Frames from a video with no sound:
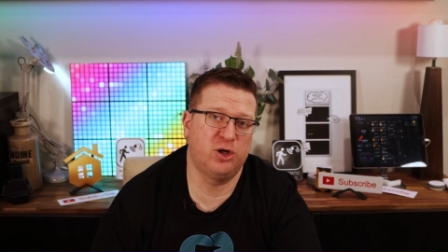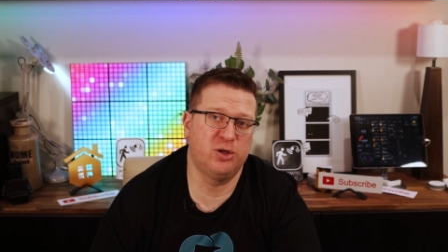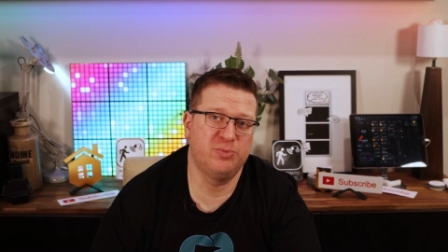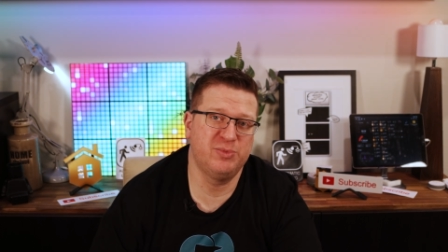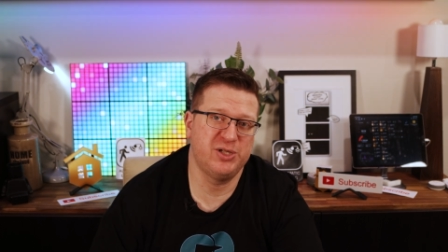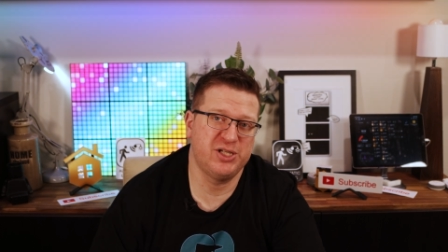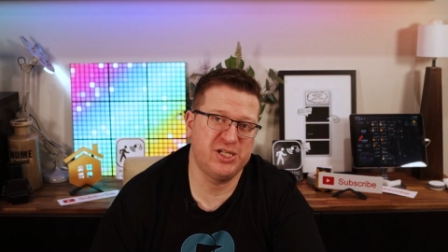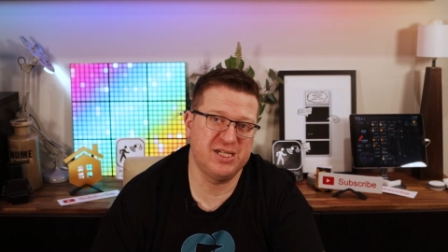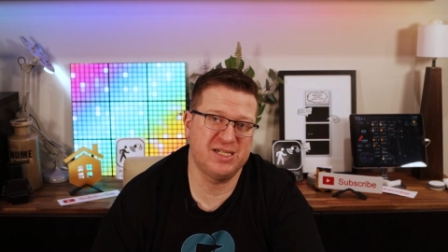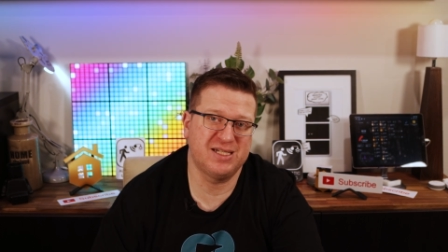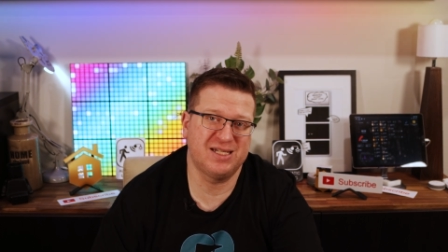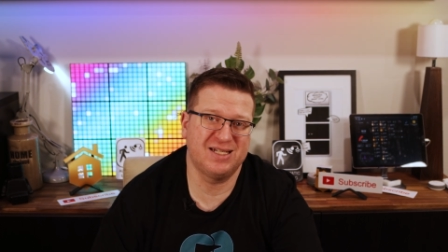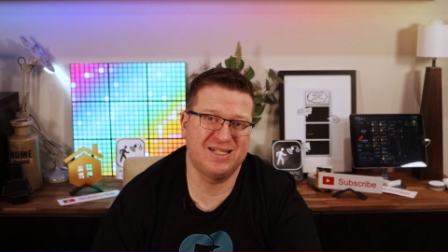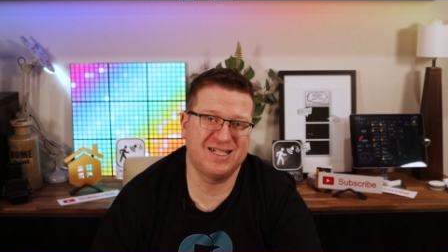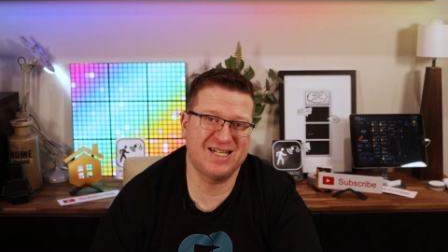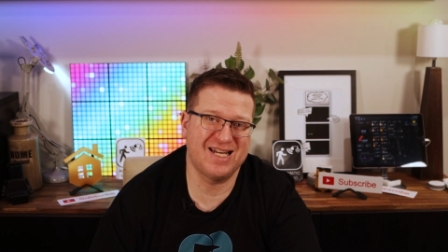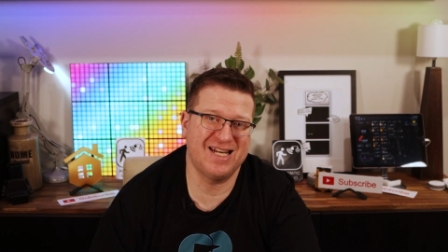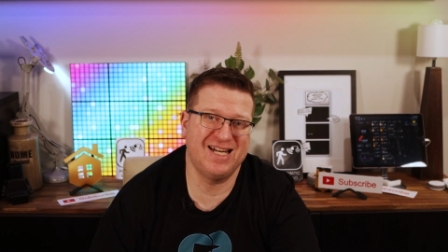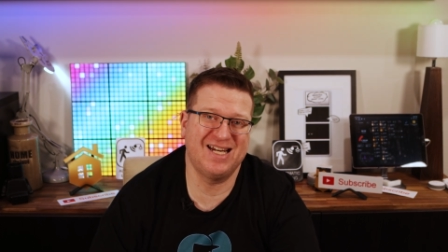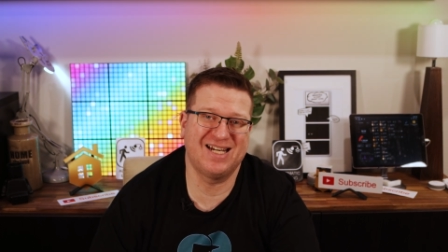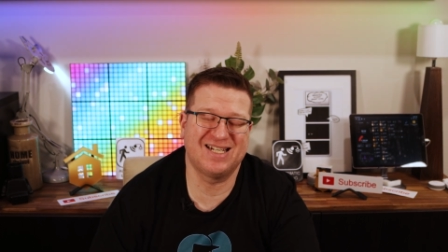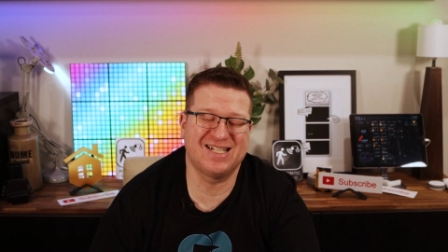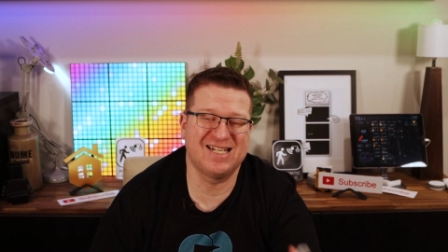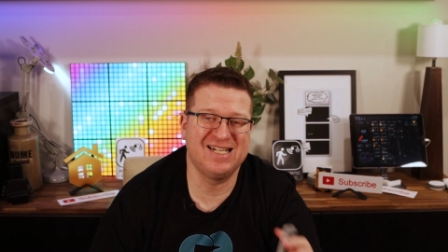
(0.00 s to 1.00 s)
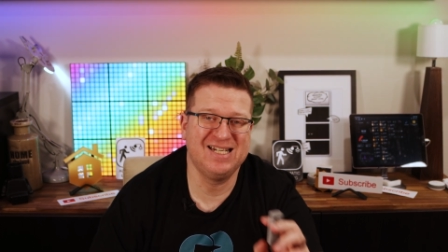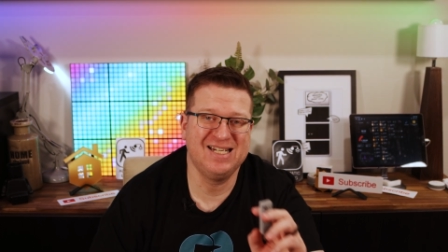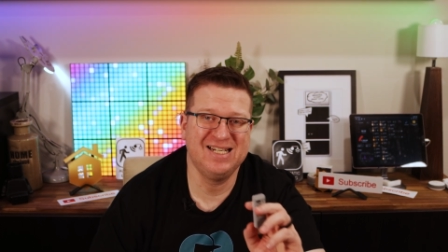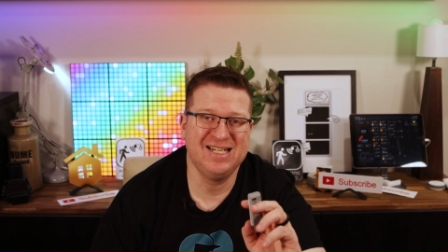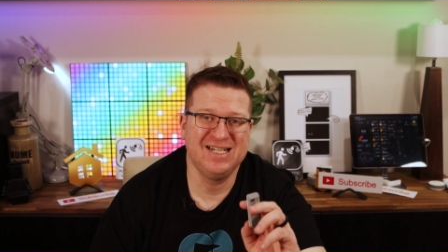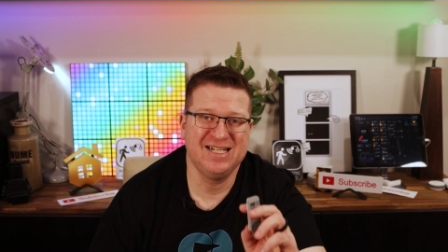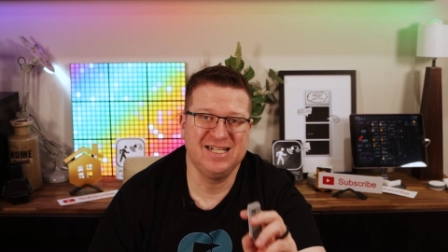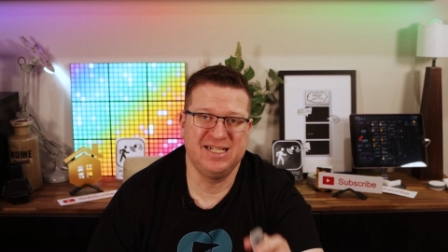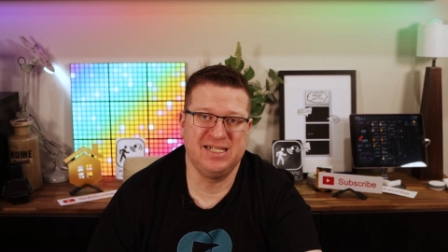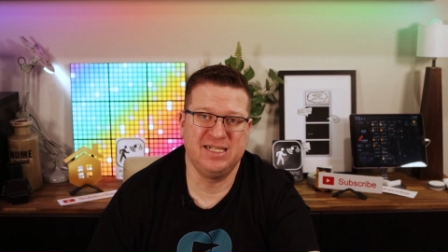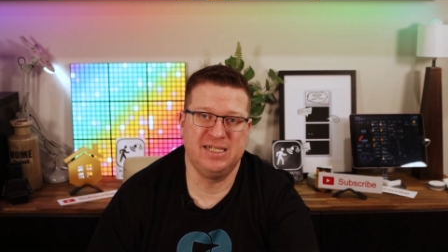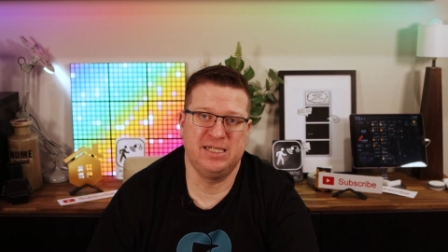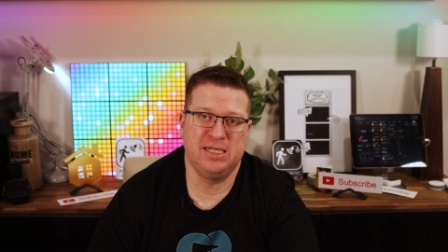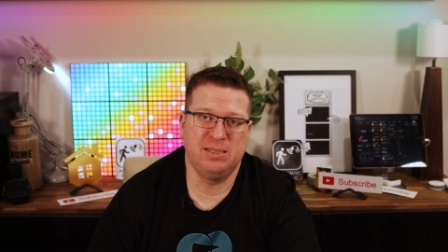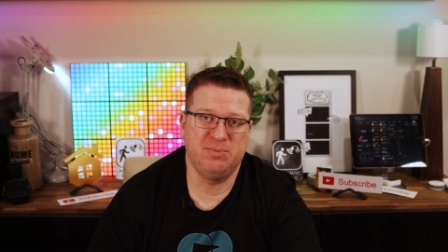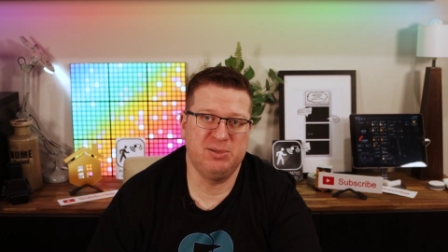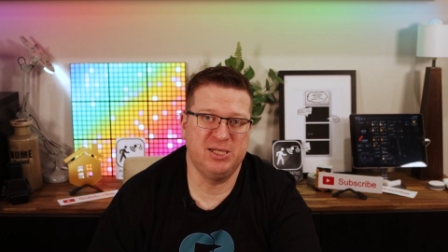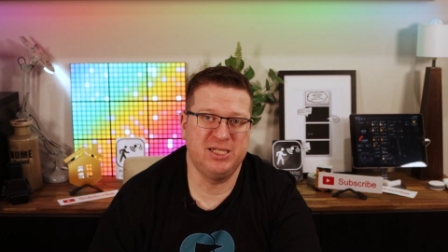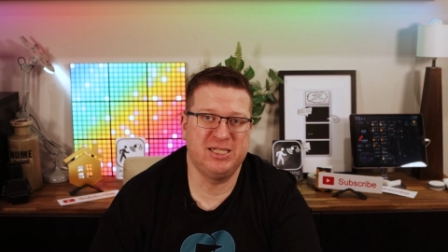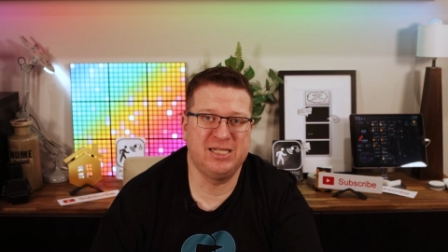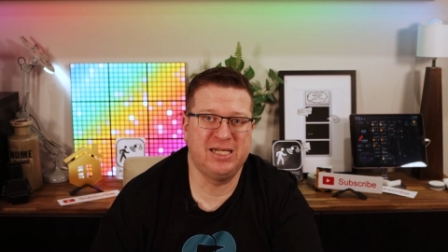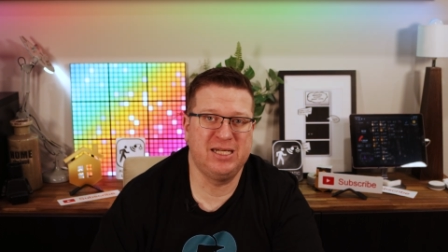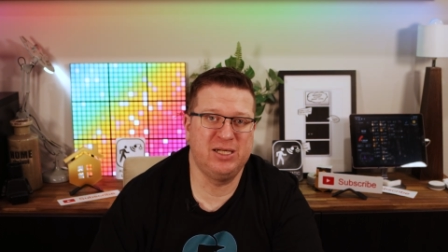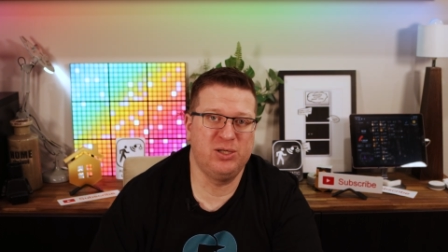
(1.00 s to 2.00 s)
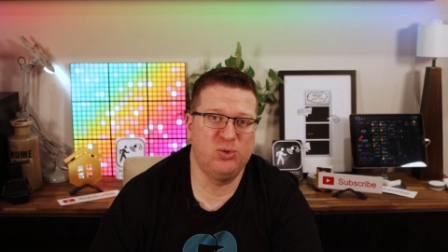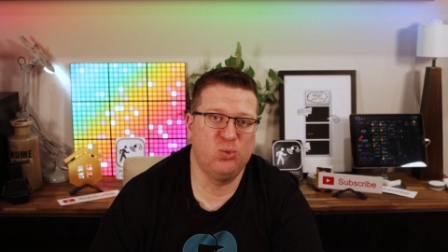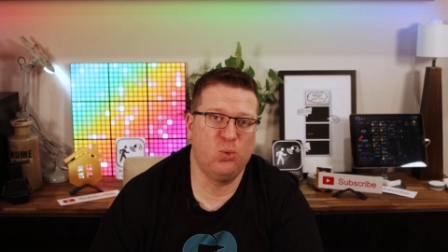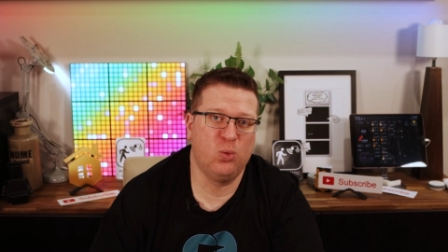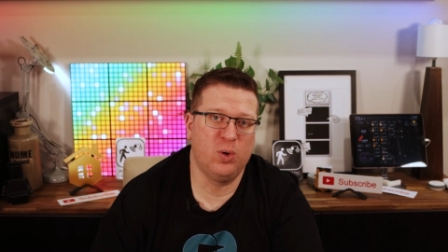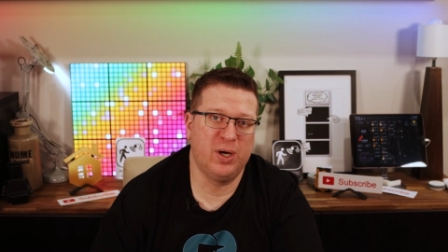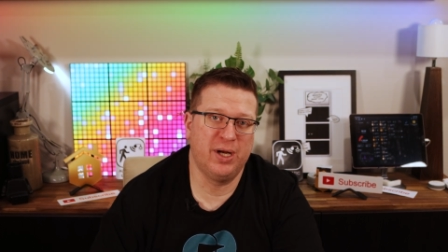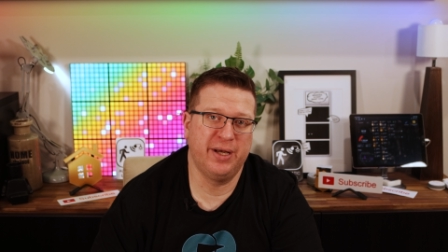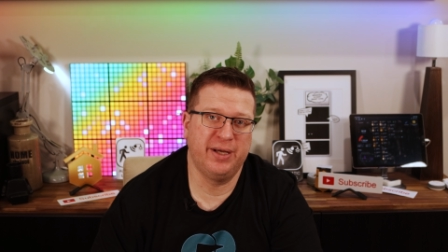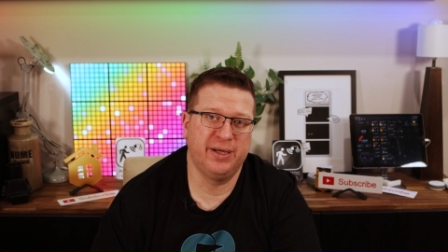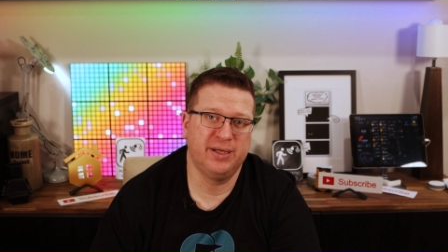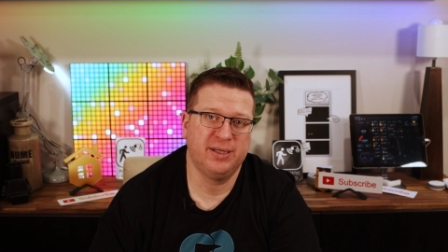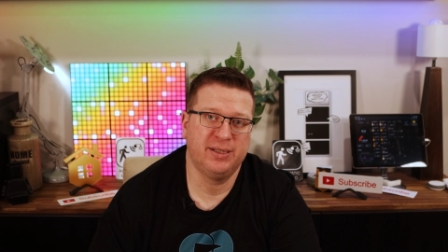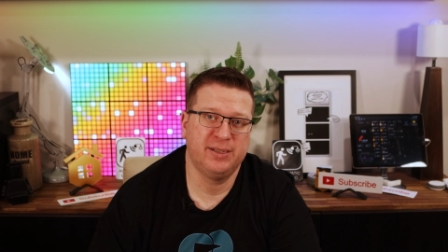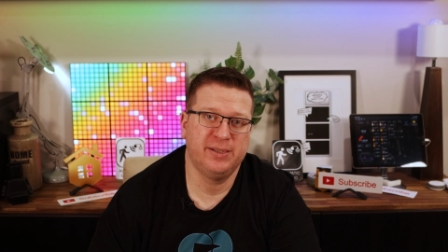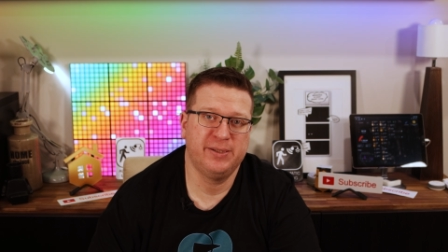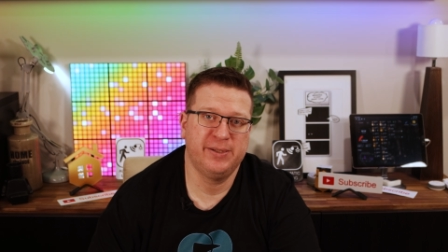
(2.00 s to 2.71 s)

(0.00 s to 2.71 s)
Home Assistant Connect ZBT1.